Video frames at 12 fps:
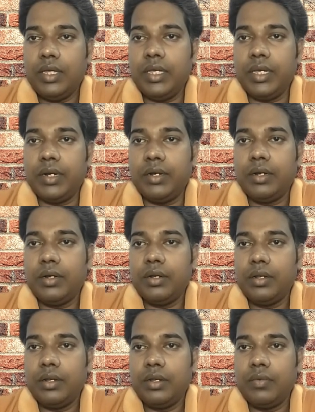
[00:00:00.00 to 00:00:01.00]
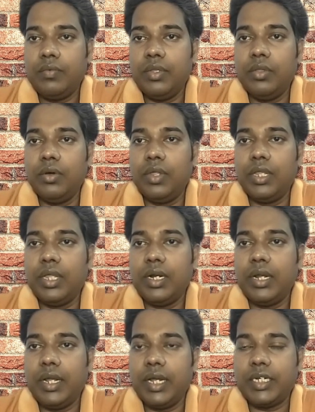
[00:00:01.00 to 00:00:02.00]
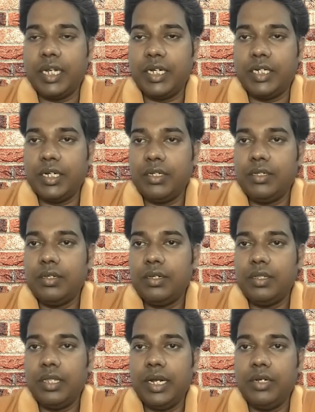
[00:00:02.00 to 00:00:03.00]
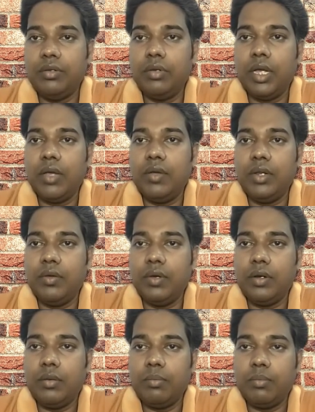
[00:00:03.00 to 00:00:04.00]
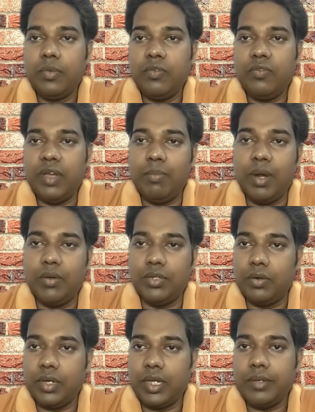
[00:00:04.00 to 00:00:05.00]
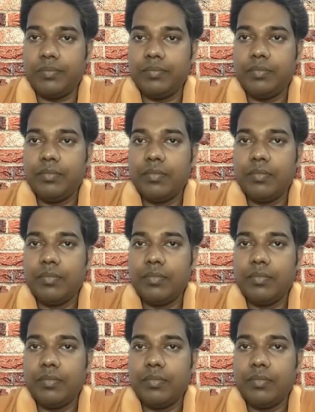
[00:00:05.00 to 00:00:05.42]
here with all other extensions that you have in your web browser. Okay,